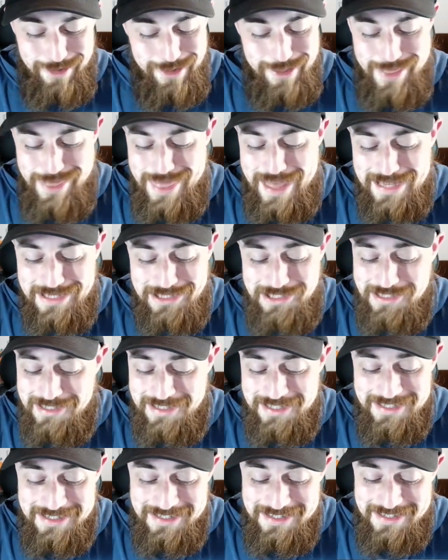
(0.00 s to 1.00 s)
that's
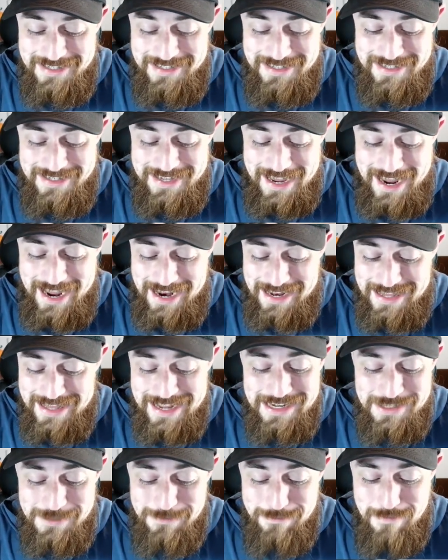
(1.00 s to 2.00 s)
just insane.
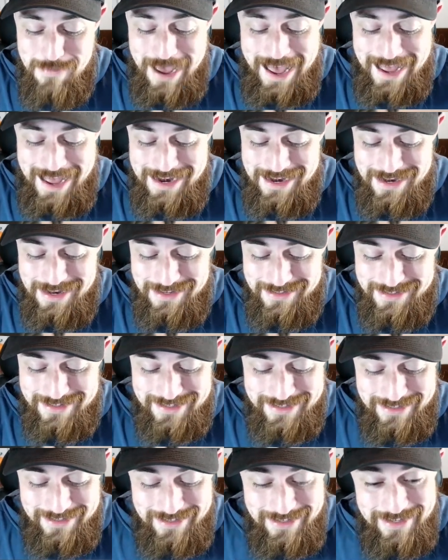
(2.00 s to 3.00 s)
That is
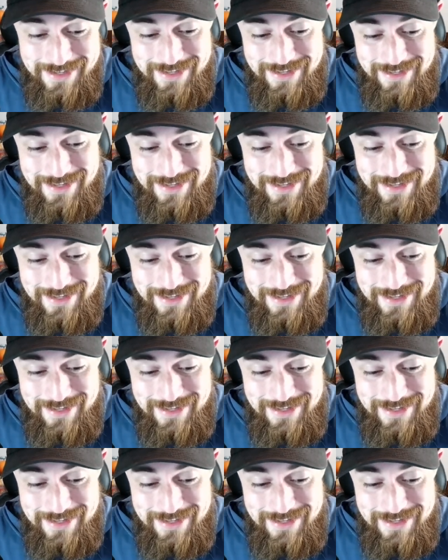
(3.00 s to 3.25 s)
madness.